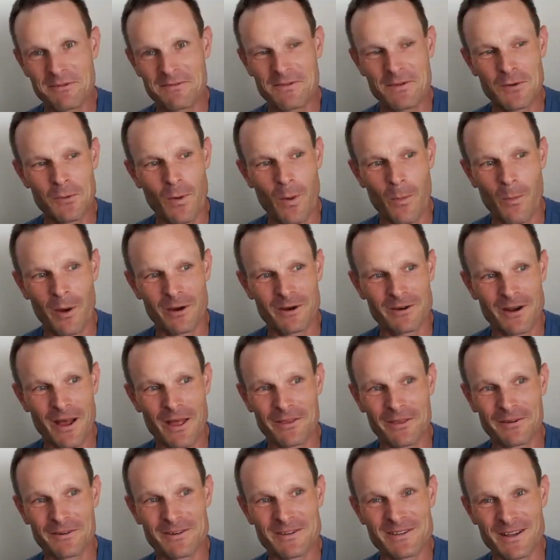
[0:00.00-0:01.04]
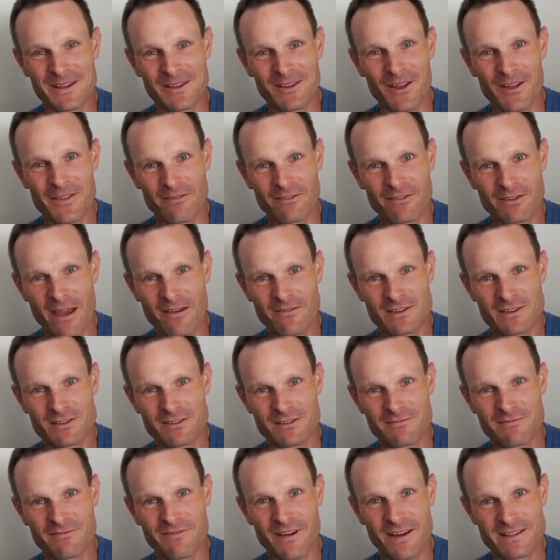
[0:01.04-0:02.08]
for you one way or another, isn't it? Like having
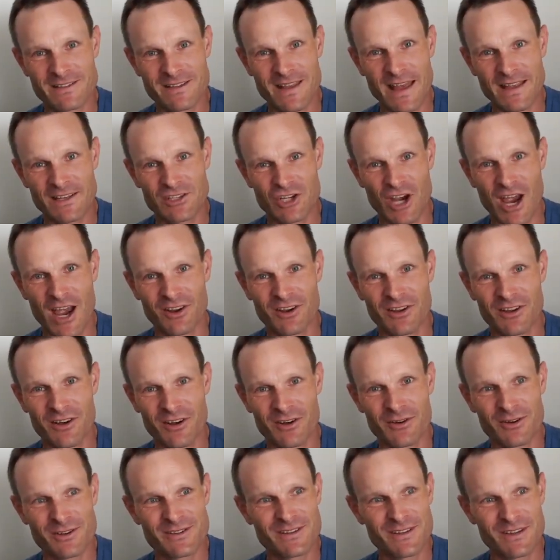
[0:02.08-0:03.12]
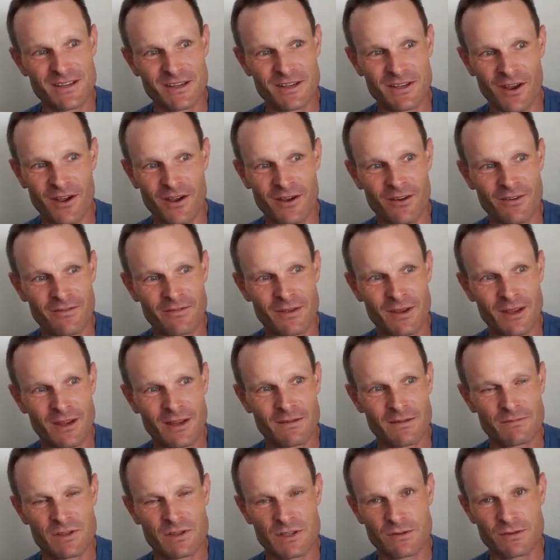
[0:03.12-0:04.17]
to face that change. I always think, you know, I've
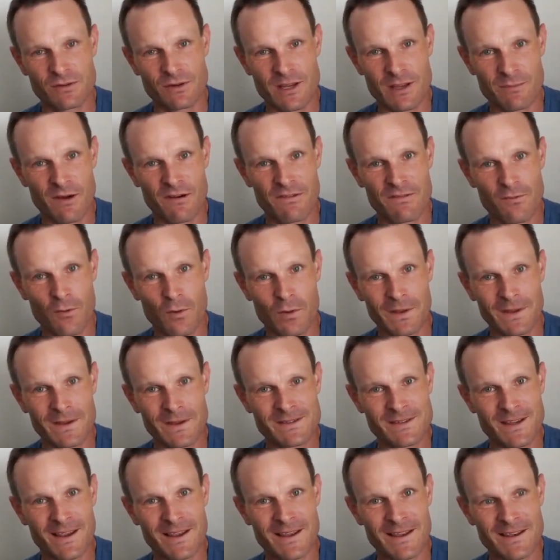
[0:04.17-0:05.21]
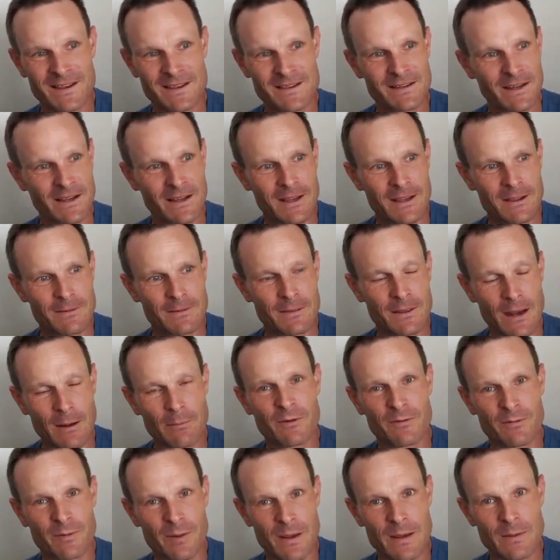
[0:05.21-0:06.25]
just sort of hit my 40s and the number
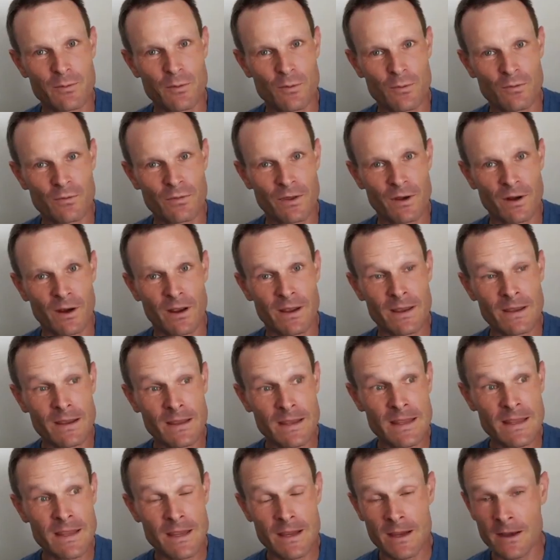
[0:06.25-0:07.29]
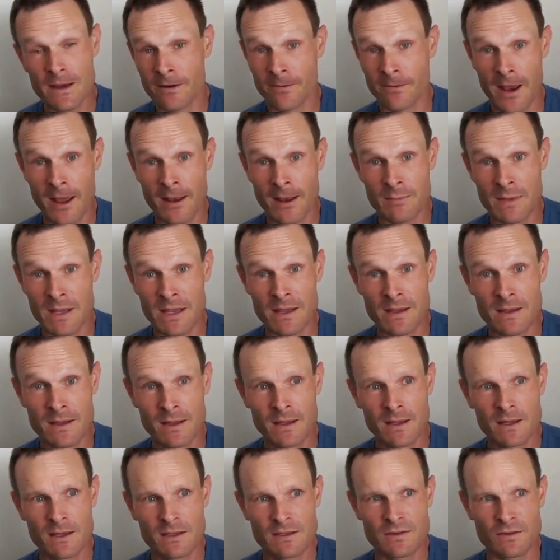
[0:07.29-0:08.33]
of people that I hear around me
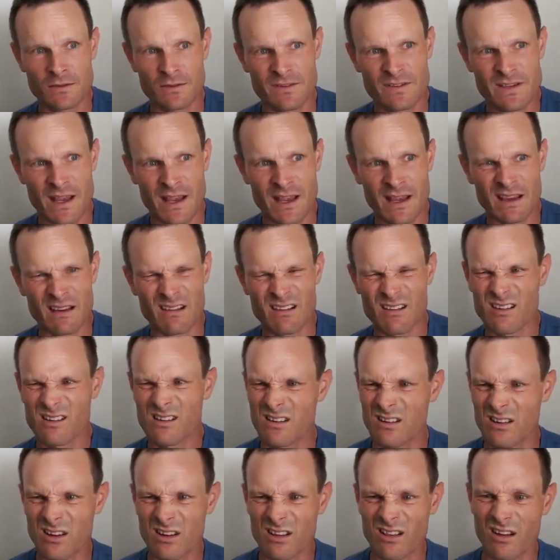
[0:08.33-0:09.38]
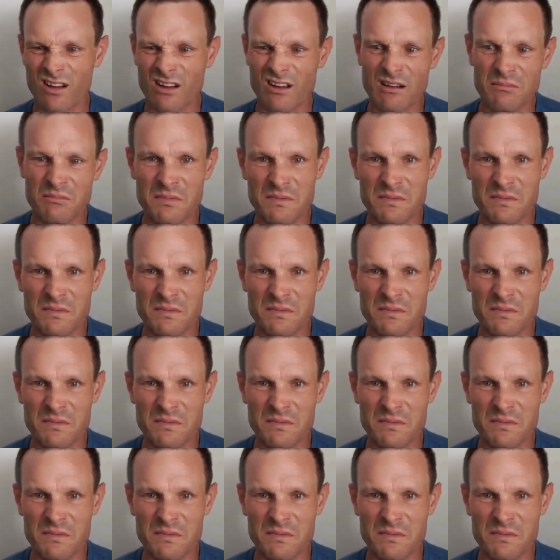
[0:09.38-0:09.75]
sort of saying, oh God, like, I'm